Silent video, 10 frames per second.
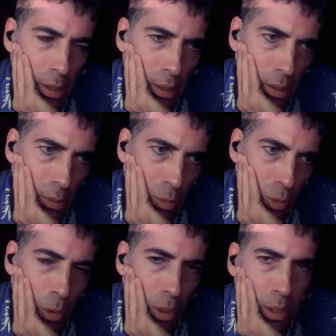uh, on the
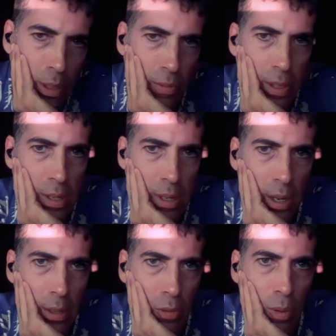Rumor TV
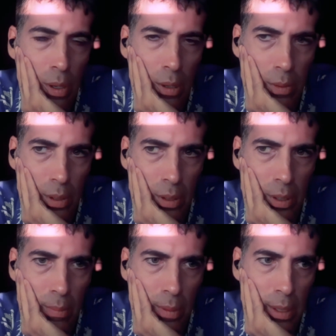side as well with the
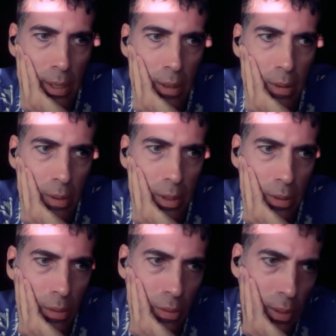team there.
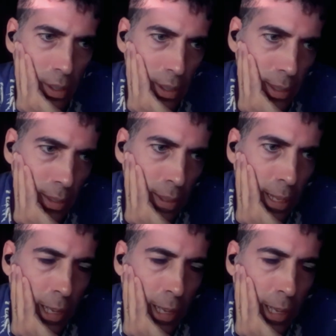There's uh,